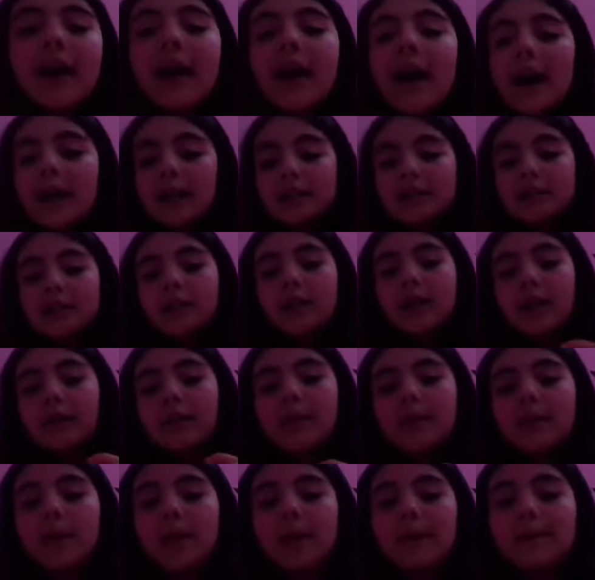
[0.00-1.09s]
I actually
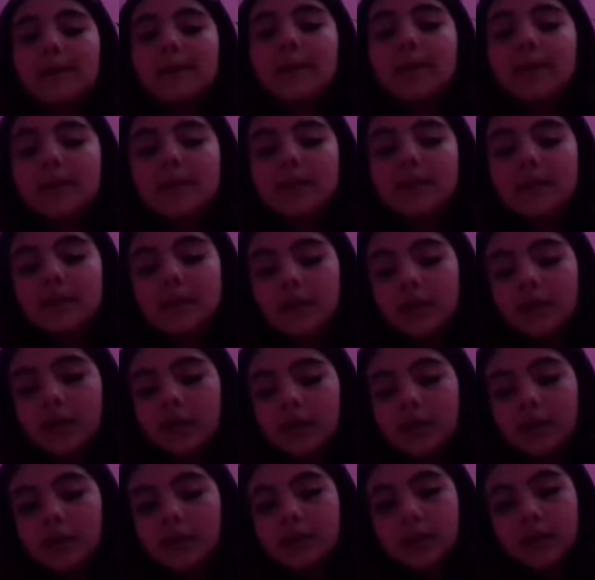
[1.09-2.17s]
got them off this
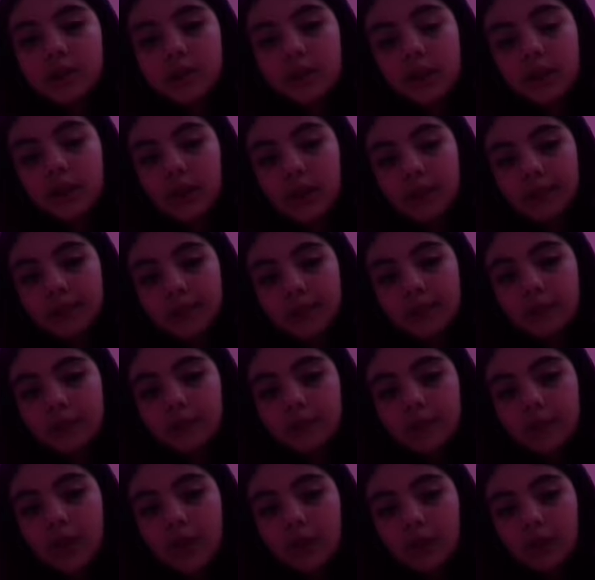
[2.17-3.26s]
girl's ch- um,
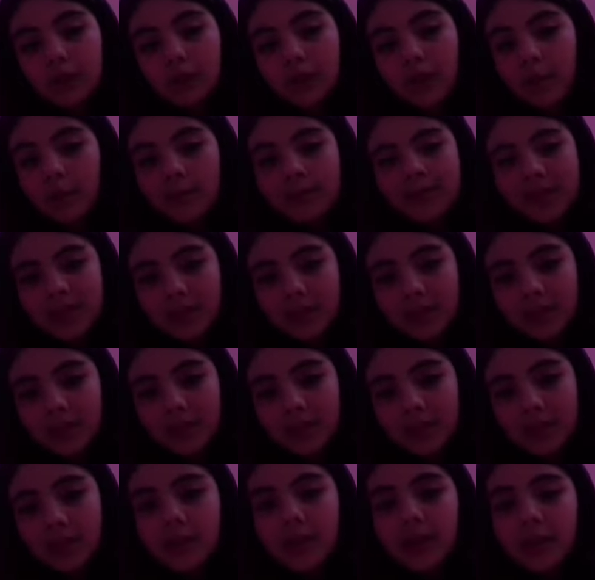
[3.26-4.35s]
YouTube channel comment
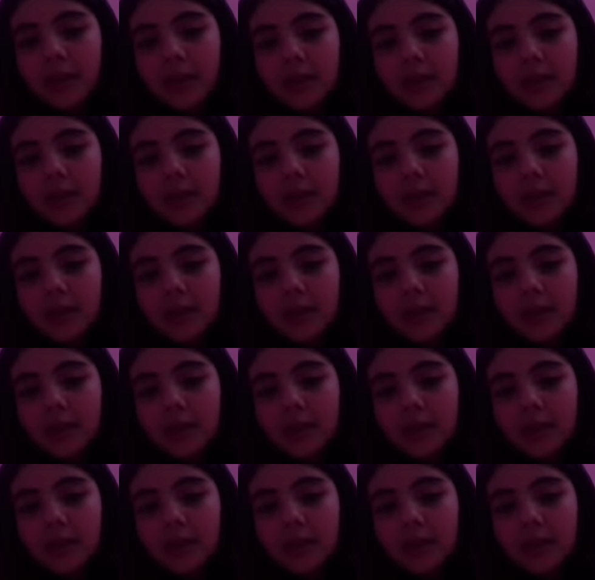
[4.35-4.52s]
section.